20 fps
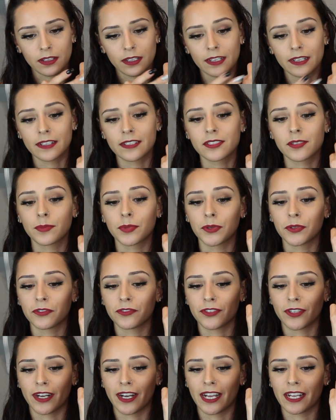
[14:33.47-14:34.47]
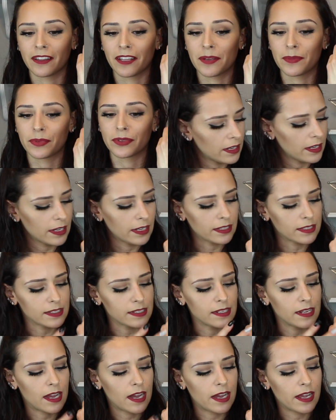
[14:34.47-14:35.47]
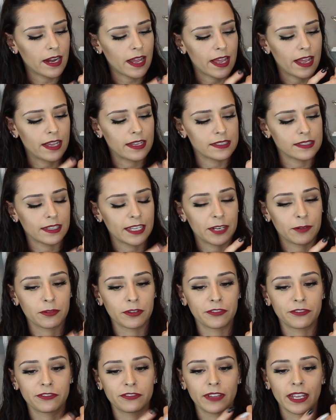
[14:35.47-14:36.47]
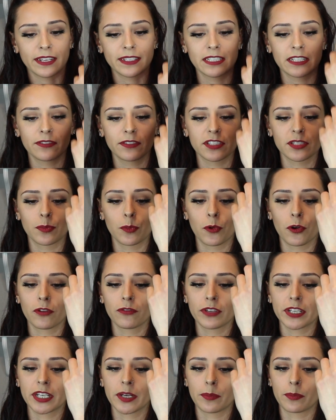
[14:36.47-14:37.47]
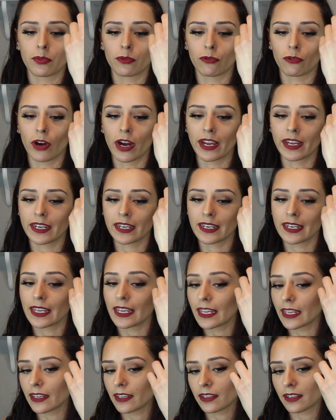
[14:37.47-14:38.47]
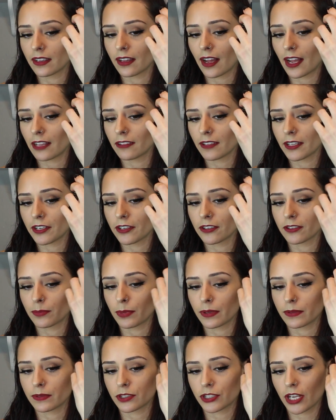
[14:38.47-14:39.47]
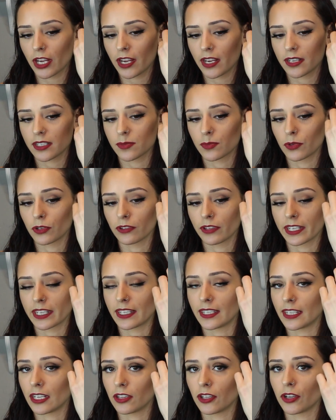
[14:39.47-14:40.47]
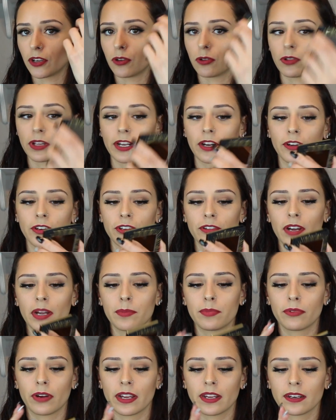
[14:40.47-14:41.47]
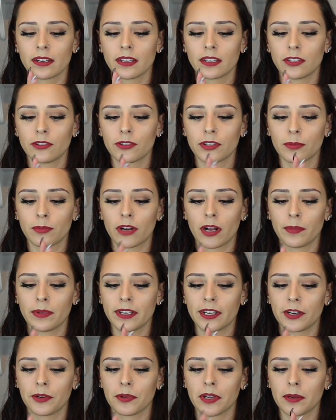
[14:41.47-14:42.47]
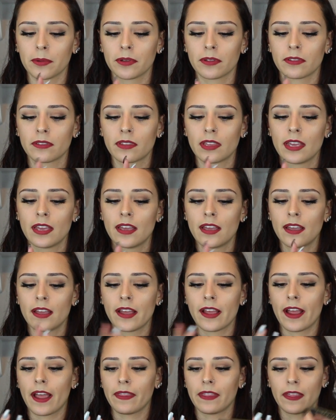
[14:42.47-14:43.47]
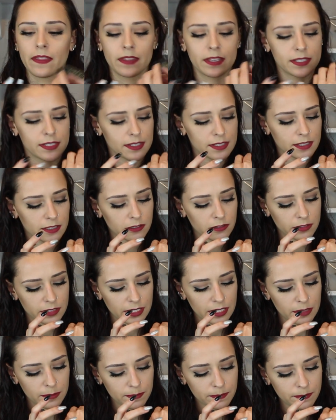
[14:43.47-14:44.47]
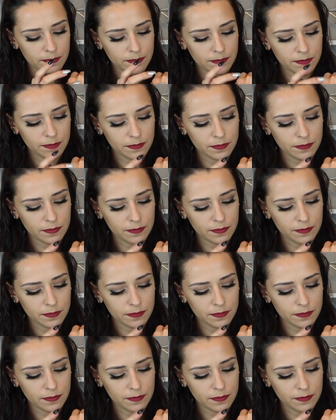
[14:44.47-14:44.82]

It is a beautiful highlight, but it's not as like reflective. It's more of like a brightening highlighter shade. It's more like yellow, like under eye brightening you could probably get away with. And then this is Gleam.